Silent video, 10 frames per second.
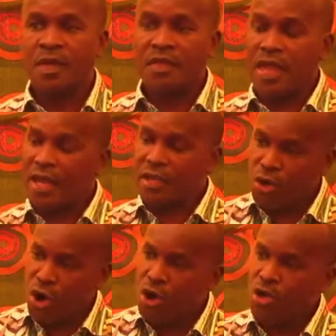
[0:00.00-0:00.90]
There are
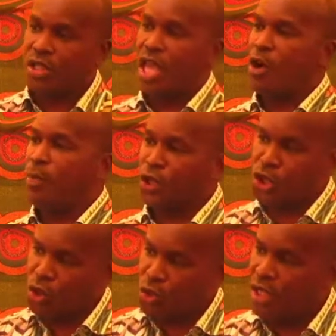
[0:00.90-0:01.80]
doors, there are
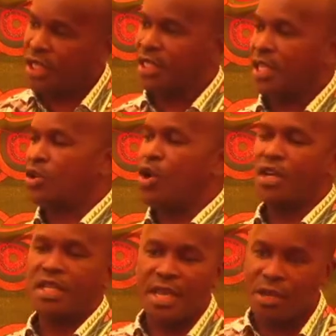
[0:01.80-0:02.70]
opportunities that
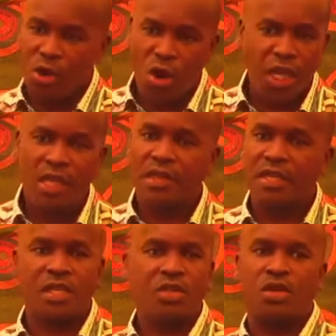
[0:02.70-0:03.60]
God is unlocking in
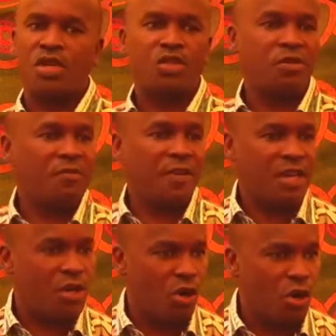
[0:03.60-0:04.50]
this season. He's
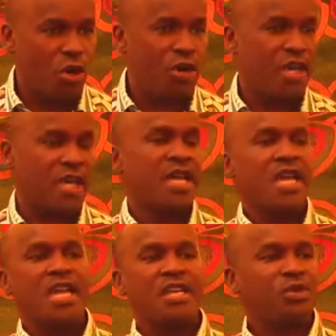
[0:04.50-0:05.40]
revealing glory.
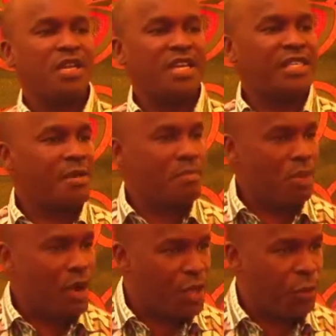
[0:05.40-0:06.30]
He's releasing
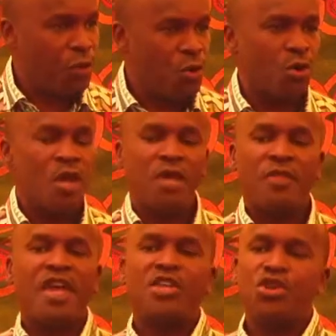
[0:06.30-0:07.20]
breakthrough.
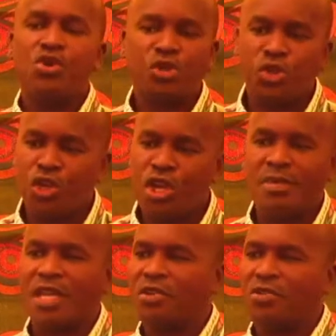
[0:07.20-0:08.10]
There are new
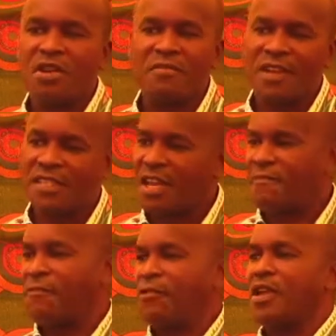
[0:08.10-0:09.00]
streams and rivers that
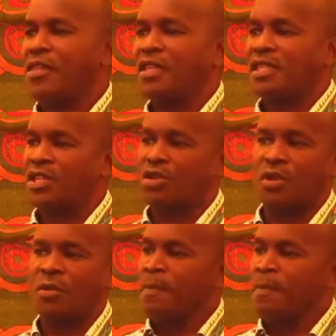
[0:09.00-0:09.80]
are flowing in this season.